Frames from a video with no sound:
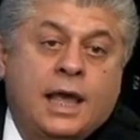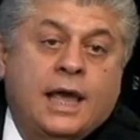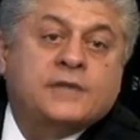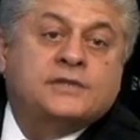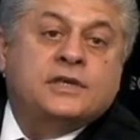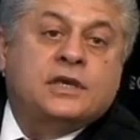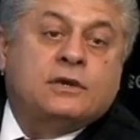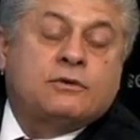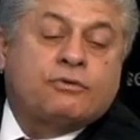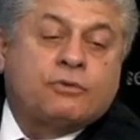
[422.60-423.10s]

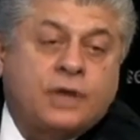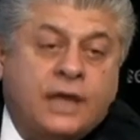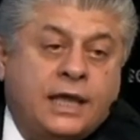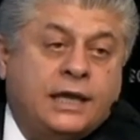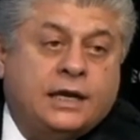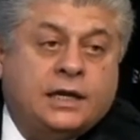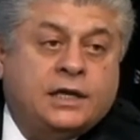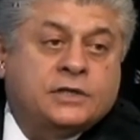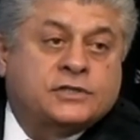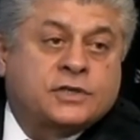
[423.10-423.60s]
As He
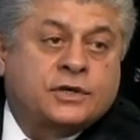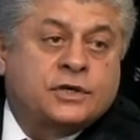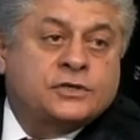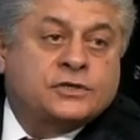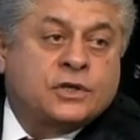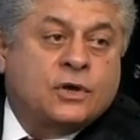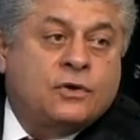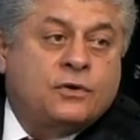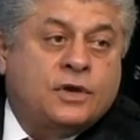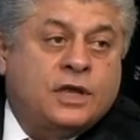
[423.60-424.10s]
created us in
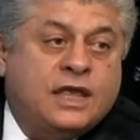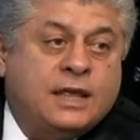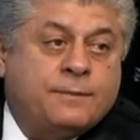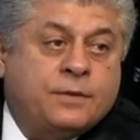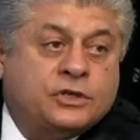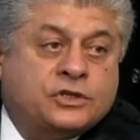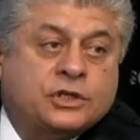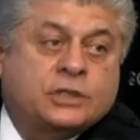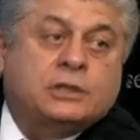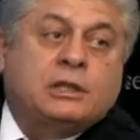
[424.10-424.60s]
His own
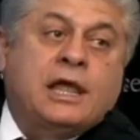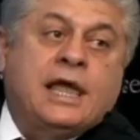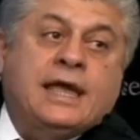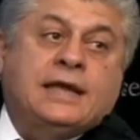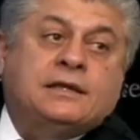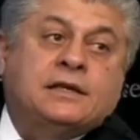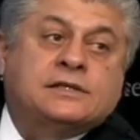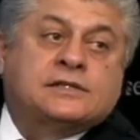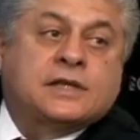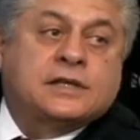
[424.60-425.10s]
image and
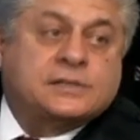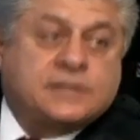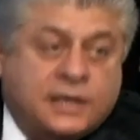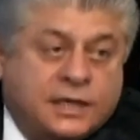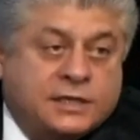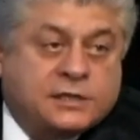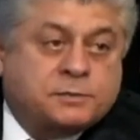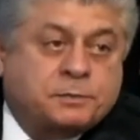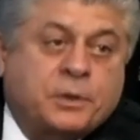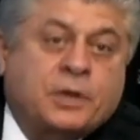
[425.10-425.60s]
likeness, as
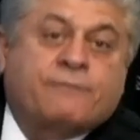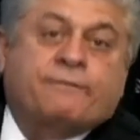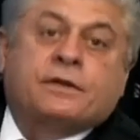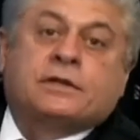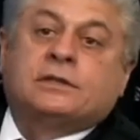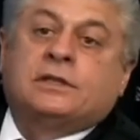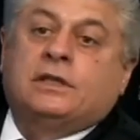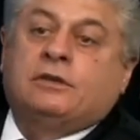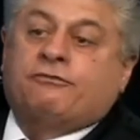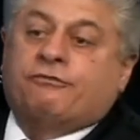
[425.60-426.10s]
He is
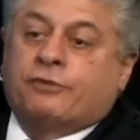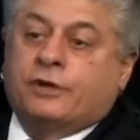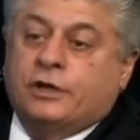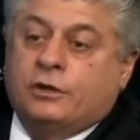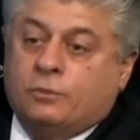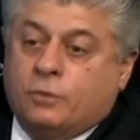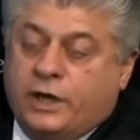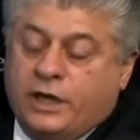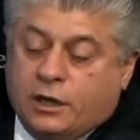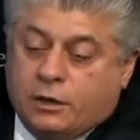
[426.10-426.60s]
perfectly
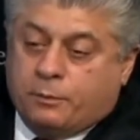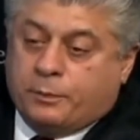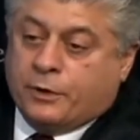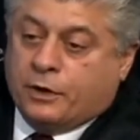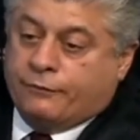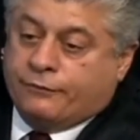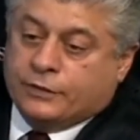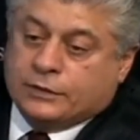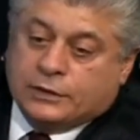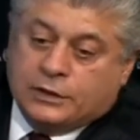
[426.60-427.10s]
free, we are
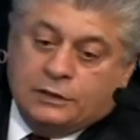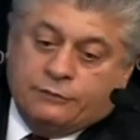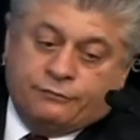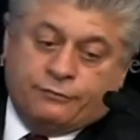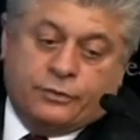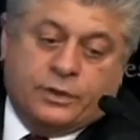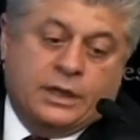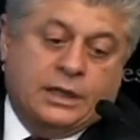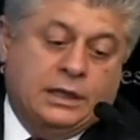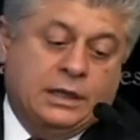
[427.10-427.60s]
perfectly
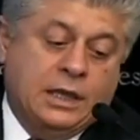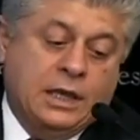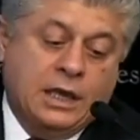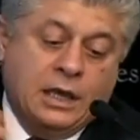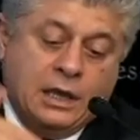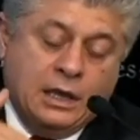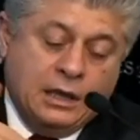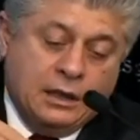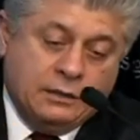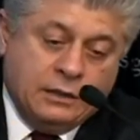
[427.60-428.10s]
free.
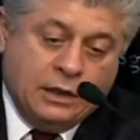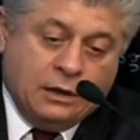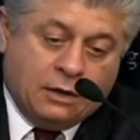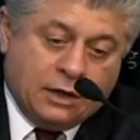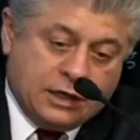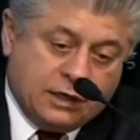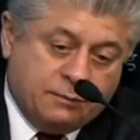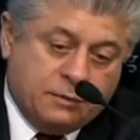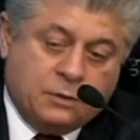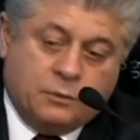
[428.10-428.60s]
The
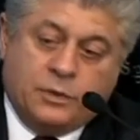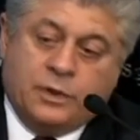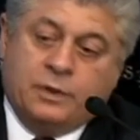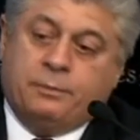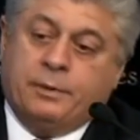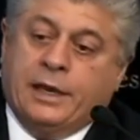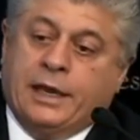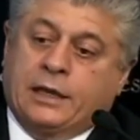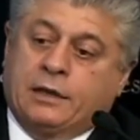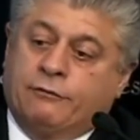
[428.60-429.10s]
argument
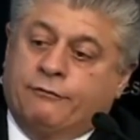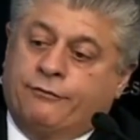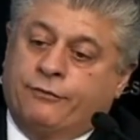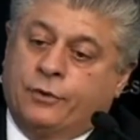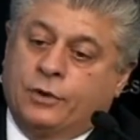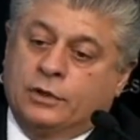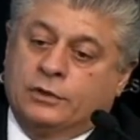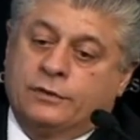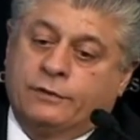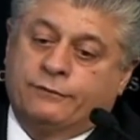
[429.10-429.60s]
went back and
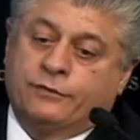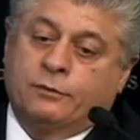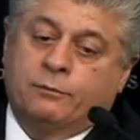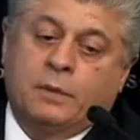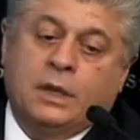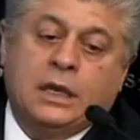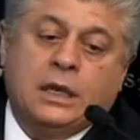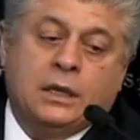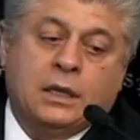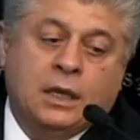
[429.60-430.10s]
forth. If you
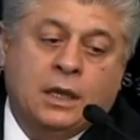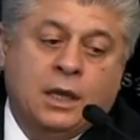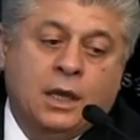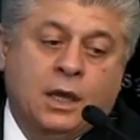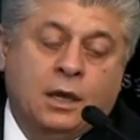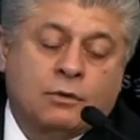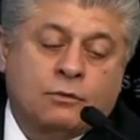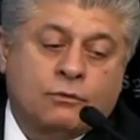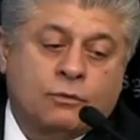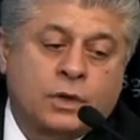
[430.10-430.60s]
meet,
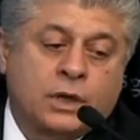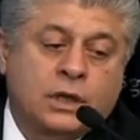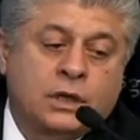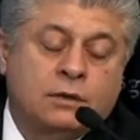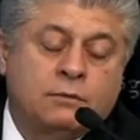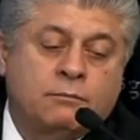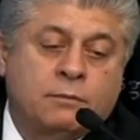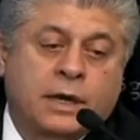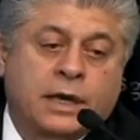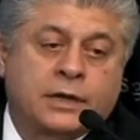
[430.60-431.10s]

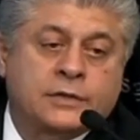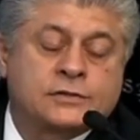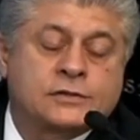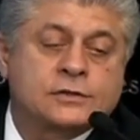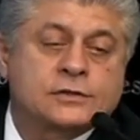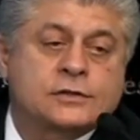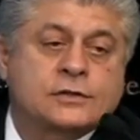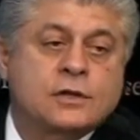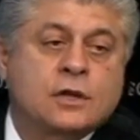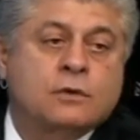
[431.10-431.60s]
read
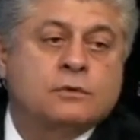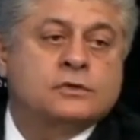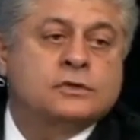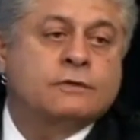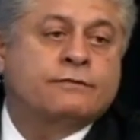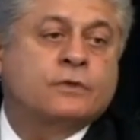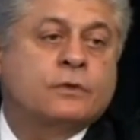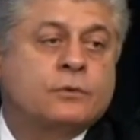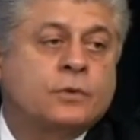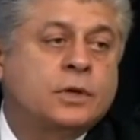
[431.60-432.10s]
Madison's
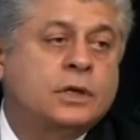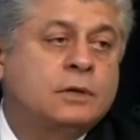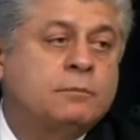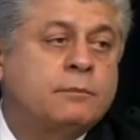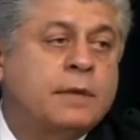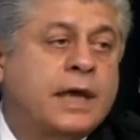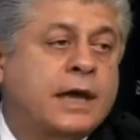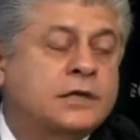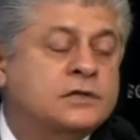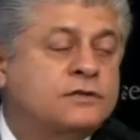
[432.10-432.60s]
notes, if you read
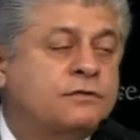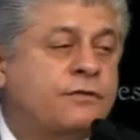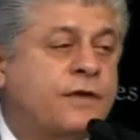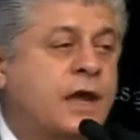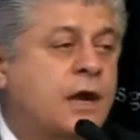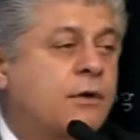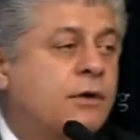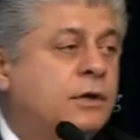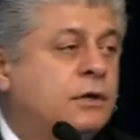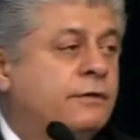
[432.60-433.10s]
Max
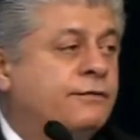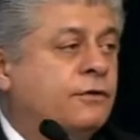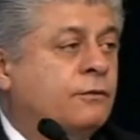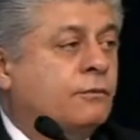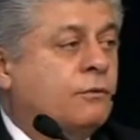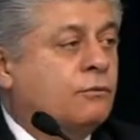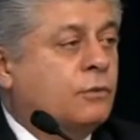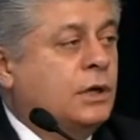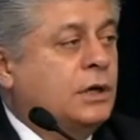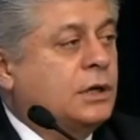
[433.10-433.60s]
Farrand, if
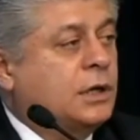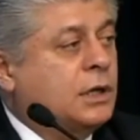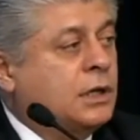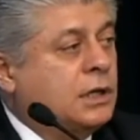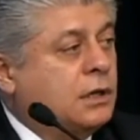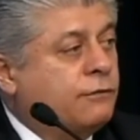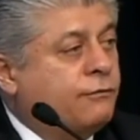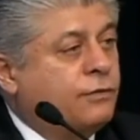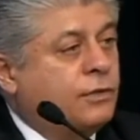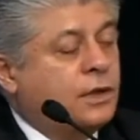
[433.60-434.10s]
you read
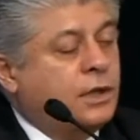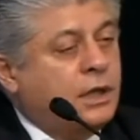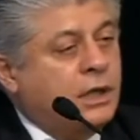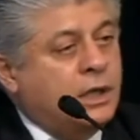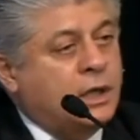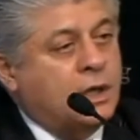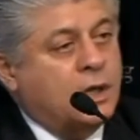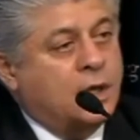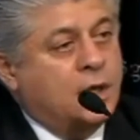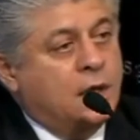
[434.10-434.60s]
any of
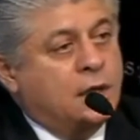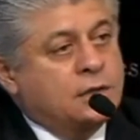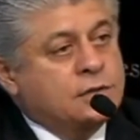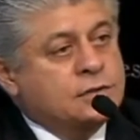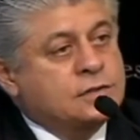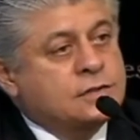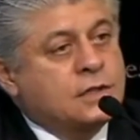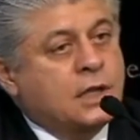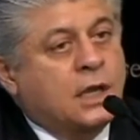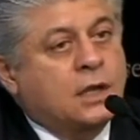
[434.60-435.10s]
the
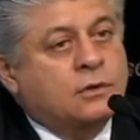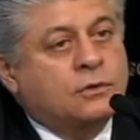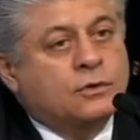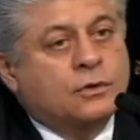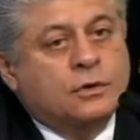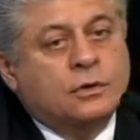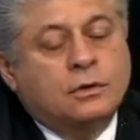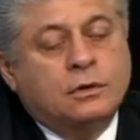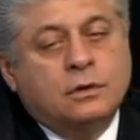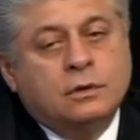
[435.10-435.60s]

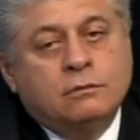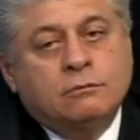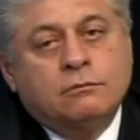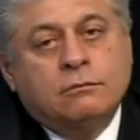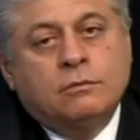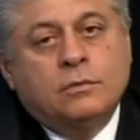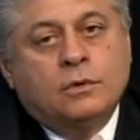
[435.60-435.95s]
standard